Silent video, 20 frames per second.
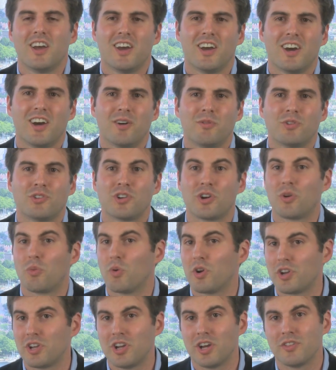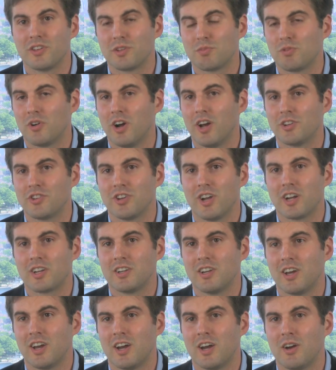Uh, we started working on this
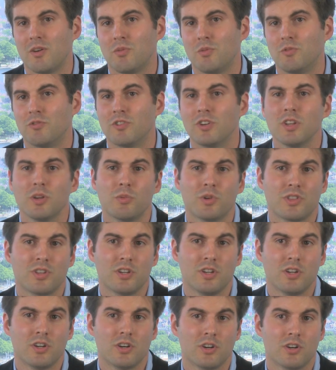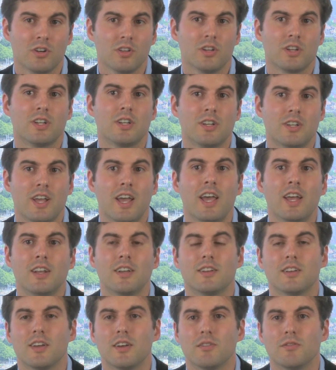project uh, really with the early
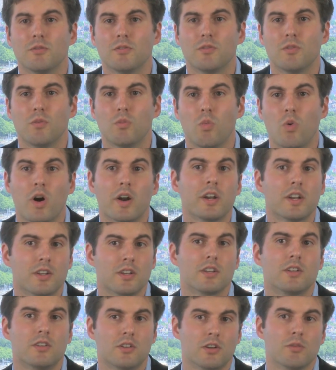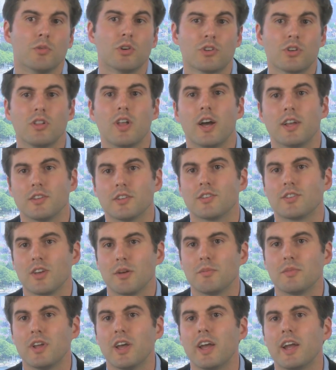intent of wanting to commercialize it
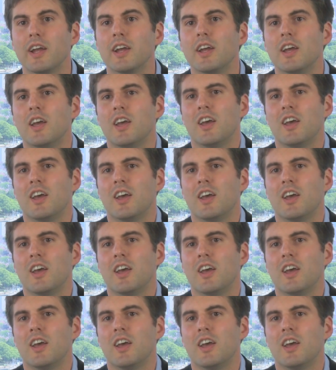someday.